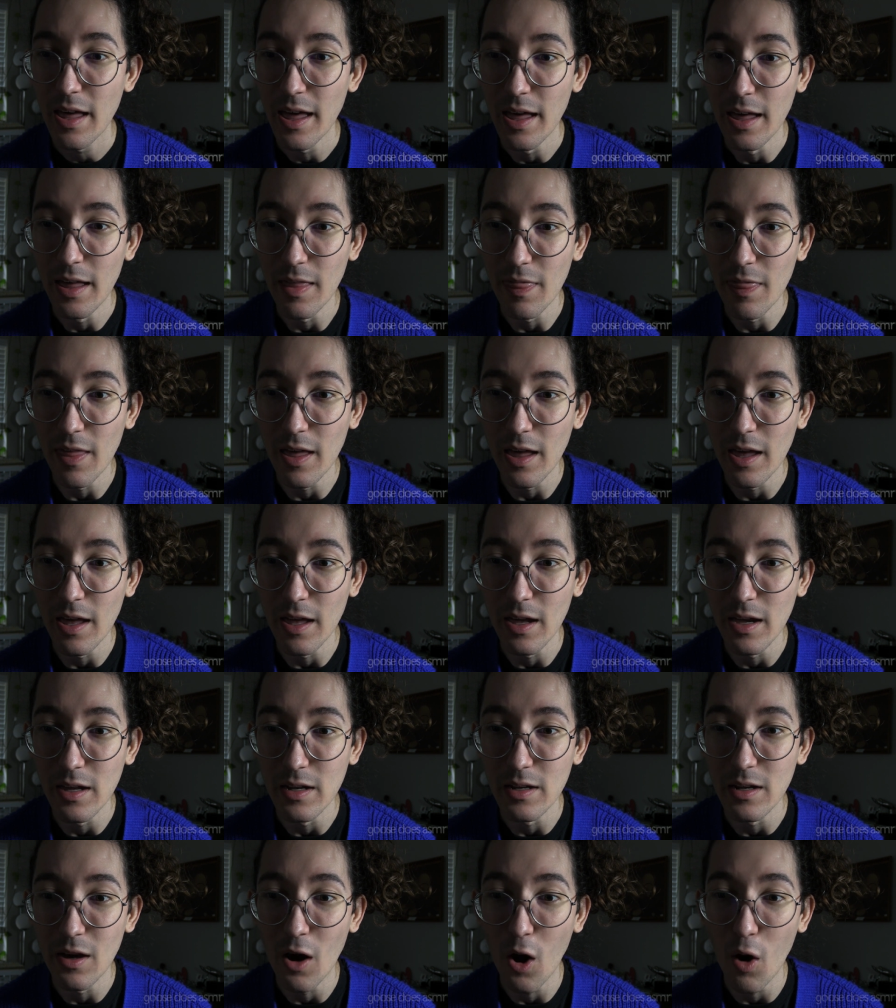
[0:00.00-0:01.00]
And
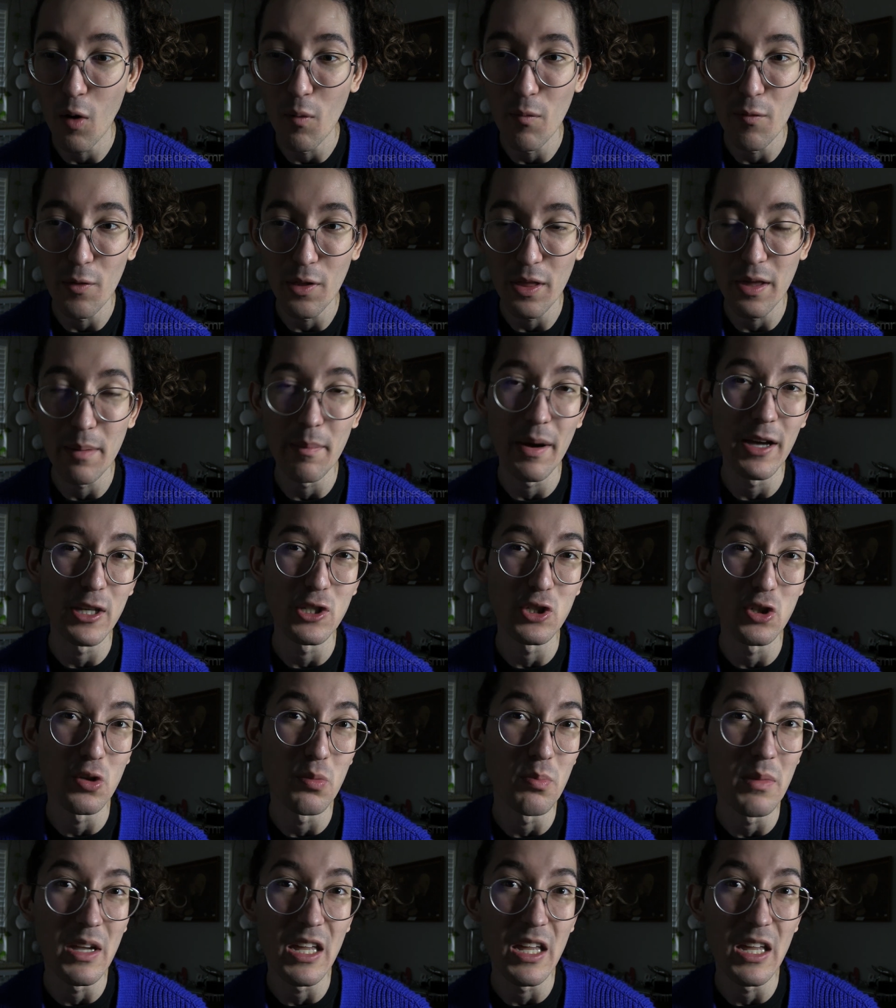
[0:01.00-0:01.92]
then hopefully my Zoom